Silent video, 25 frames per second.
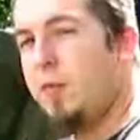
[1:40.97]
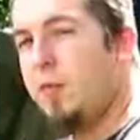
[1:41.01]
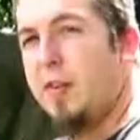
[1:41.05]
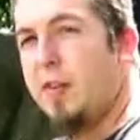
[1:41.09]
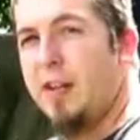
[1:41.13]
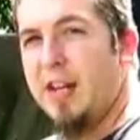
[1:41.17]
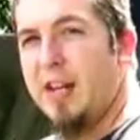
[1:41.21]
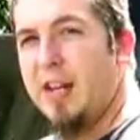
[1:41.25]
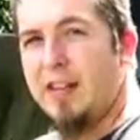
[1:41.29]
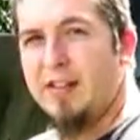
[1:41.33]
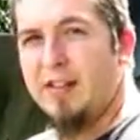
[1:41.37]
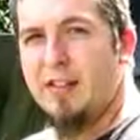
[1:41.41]

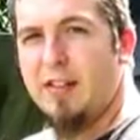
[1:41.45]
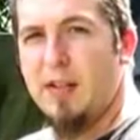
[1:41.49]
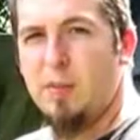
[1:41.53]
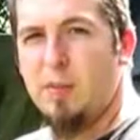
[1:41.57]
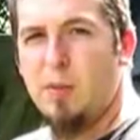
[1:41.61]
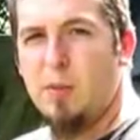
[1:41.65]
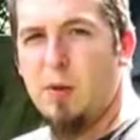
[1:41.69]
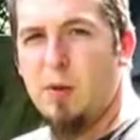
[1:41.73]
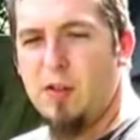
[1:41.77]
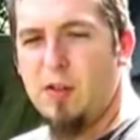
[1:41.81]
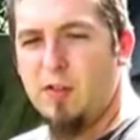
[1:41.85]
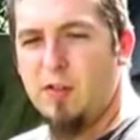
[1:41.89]
next step
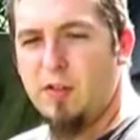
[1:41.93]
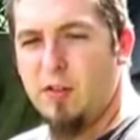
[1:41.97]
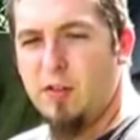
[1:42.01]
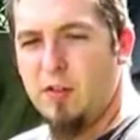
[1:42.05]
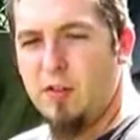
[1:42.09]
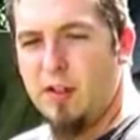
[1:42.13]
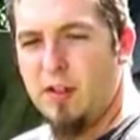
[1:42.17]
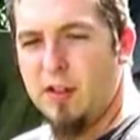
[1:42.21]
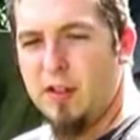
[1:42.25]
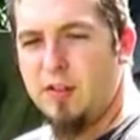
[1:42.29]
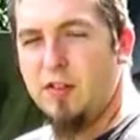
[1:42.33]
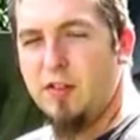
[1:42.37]
was to
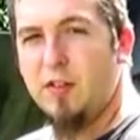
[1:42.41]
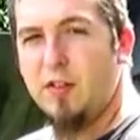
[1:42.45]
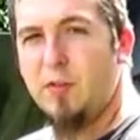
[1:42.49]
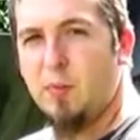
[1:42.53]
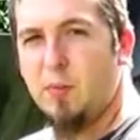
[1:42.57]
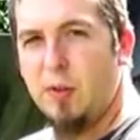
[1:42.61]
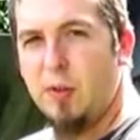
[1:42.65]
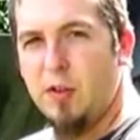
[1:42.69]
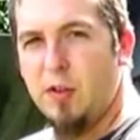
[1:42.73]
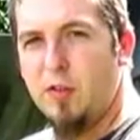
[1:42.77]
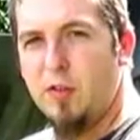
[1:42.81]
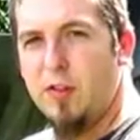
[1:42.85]
let's just
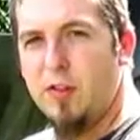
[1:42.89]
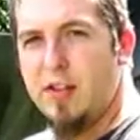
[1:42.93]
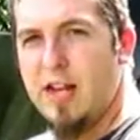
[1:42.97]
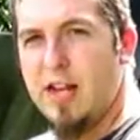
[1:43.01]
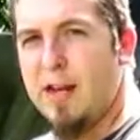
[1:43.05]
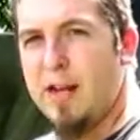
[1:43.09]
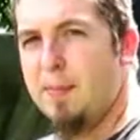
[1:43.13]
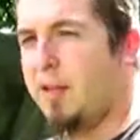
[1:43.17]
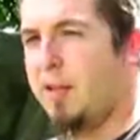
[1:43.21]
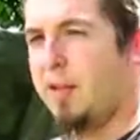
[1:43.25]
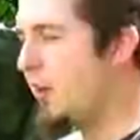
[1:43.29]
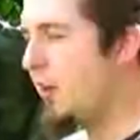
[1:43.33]
redo the
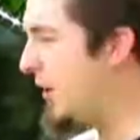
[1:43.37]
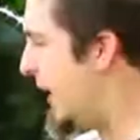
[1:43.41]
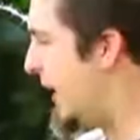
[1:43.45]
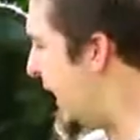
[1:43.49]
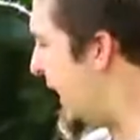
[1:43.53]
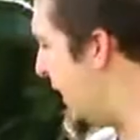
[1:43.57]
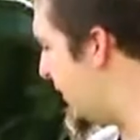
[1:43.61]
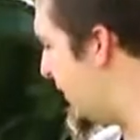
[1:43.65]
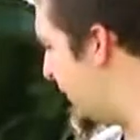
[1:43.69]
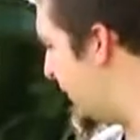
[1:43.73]
timing altogether.